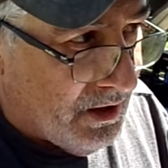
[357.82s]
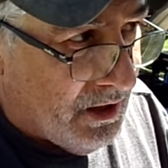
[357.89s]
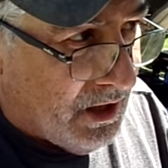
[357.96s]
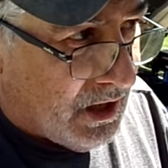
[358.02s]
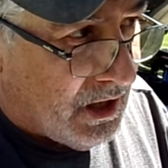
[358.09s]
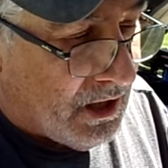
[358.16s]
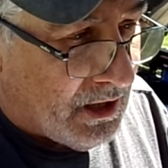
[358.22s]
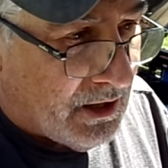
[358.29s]

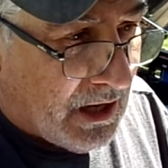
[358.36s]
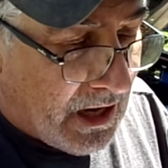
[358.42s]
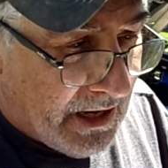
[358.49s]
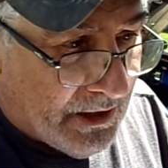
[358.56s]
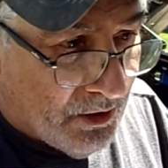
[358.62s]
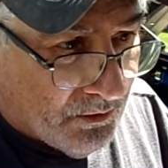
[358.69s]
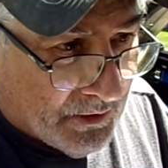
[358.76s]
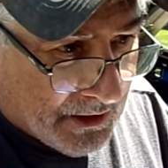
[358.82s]
I
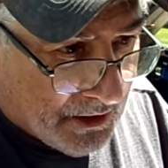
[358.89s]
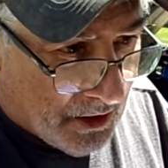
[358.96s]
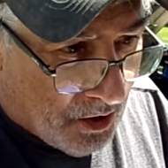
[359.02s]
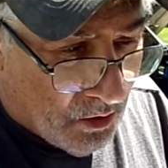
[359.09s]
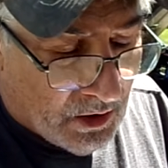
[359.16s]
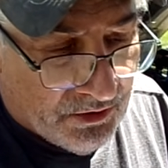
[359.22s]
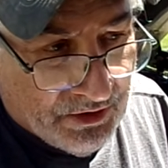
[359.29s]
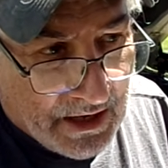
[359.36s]
already know
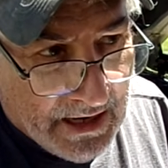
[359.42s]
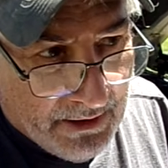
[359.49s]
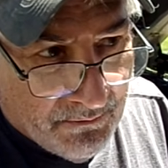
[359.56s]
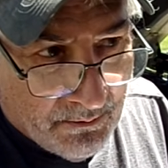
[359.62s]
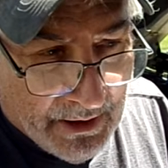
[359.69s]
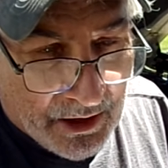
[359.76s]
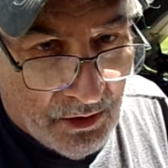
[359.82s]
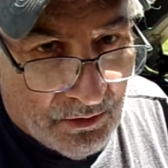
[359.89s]
because I have
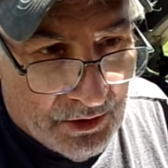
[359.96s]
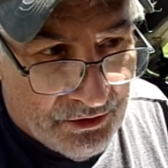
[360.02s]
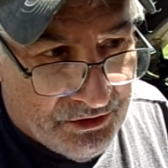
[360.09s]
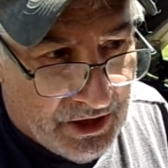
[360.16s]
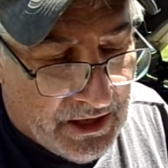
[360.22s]
metallurgy